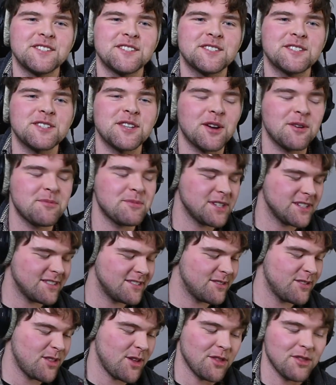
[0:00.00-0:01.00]
So I mean,
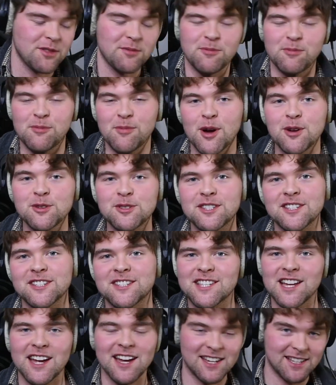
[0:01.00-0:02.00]
not the most
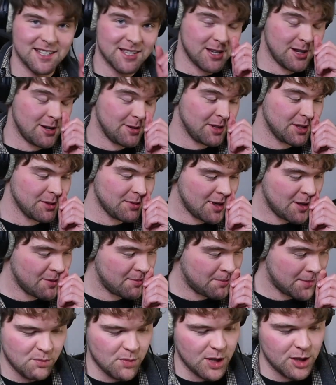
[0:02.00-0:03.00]
exciting solo in the
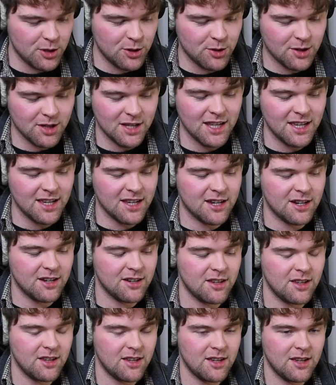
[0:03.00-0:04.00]
world, but you can hear,
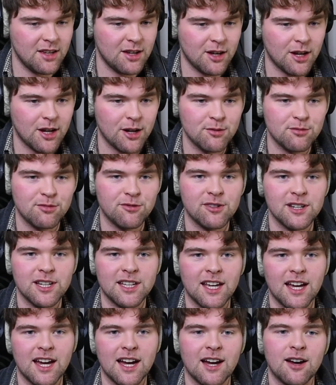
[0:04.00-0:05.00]

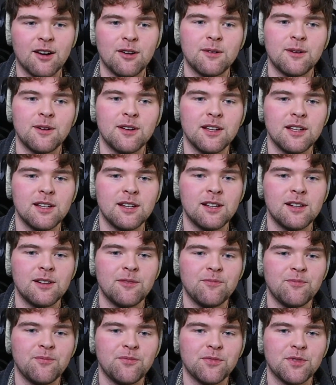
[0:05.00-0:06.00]
hopefully, how
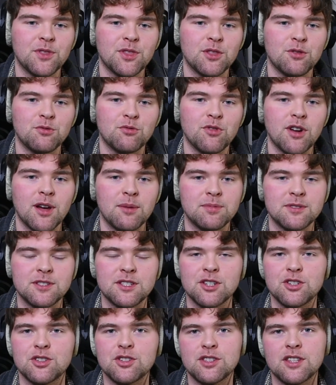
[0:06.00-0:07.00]
the
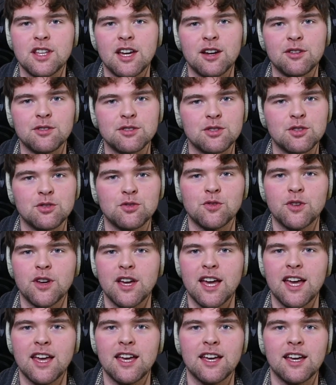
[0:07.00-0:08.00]
repetition there is
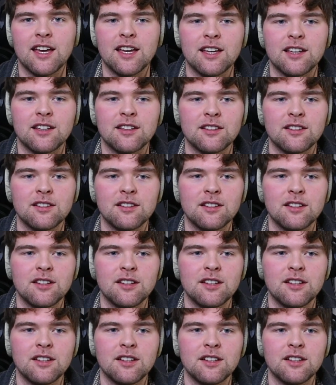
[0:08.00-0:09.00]
creating
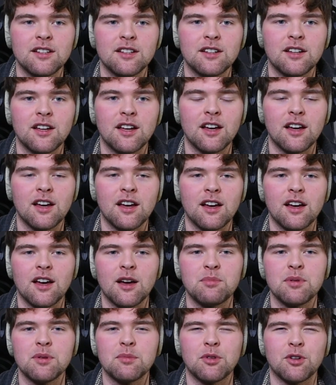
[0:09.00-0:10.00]

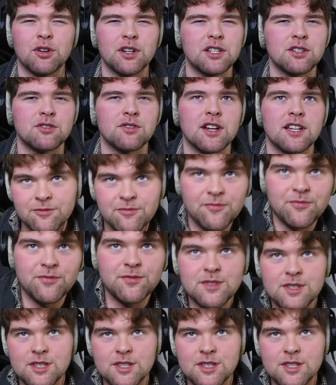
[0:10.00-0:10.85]
a bit more interest.